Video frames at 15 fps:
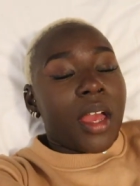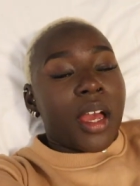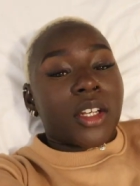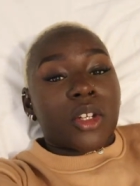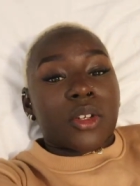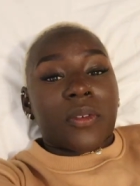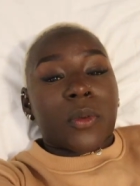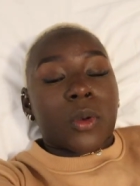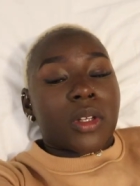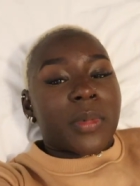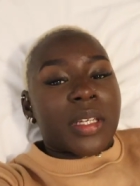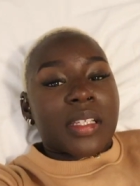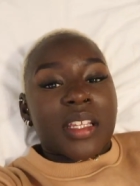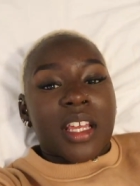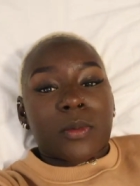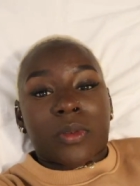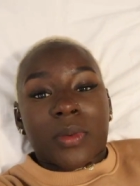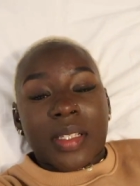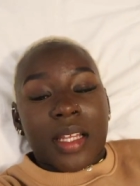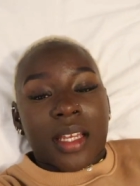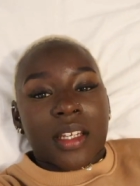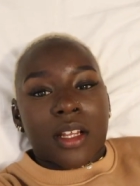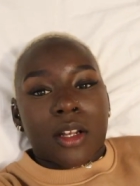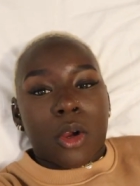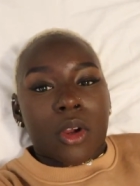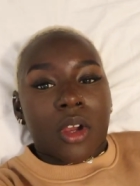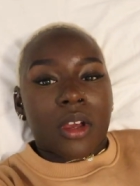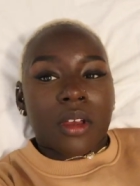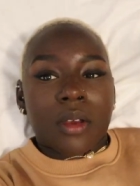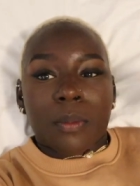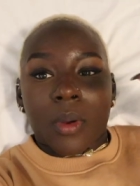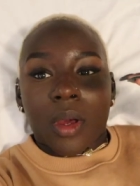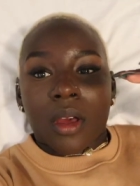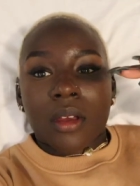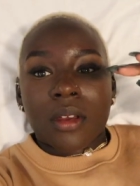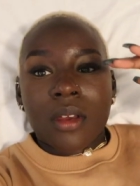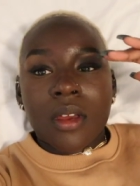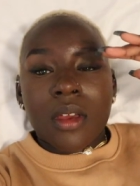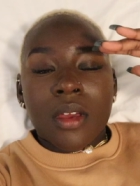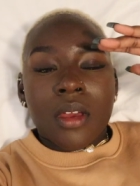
I don't know if it would have been the same if we stayed here longer, but